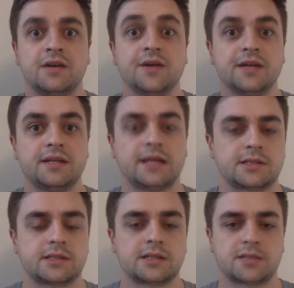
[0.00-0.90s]

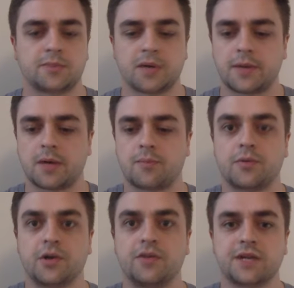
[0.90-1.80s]
yes, that's a bit about
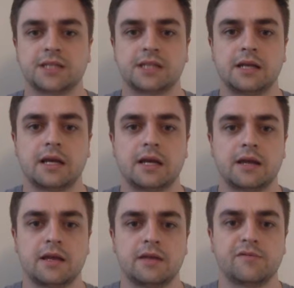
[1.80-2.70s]
prefix and
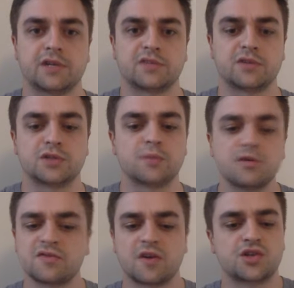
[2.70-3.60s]
infix functions.
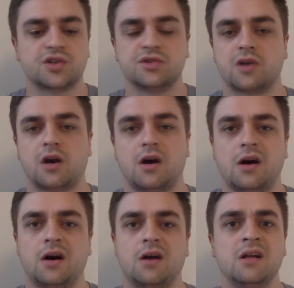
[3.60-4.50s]
Most functions
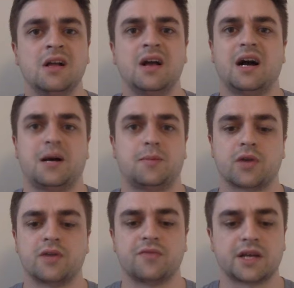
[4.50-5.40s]
are
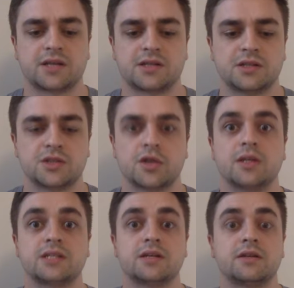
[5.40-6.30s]
prefix. So
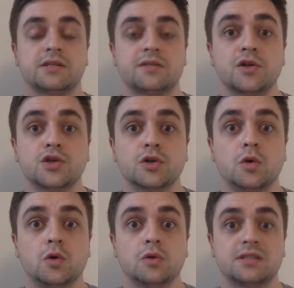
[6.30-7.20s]
there's a function
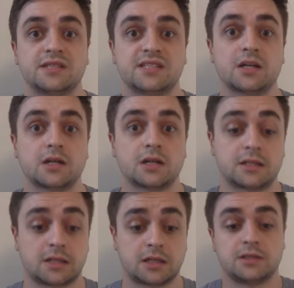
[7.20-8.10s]
called succ,
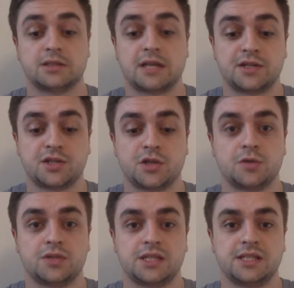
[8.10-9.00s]

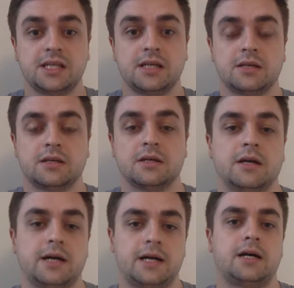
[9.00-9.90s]
S-U-C-C,
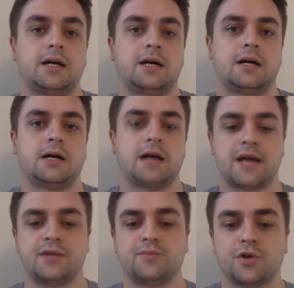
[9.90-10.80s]

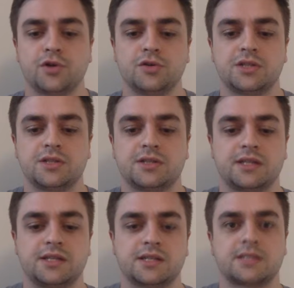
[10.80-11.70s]
and produces
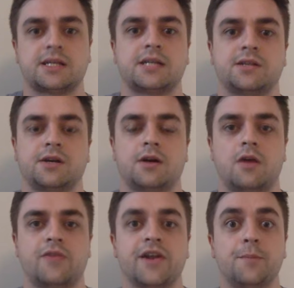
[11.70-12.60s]
the successor
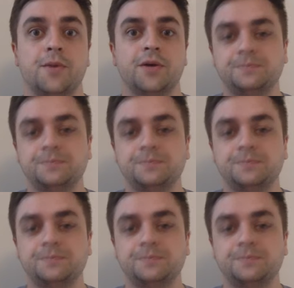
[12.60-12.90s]
of a number,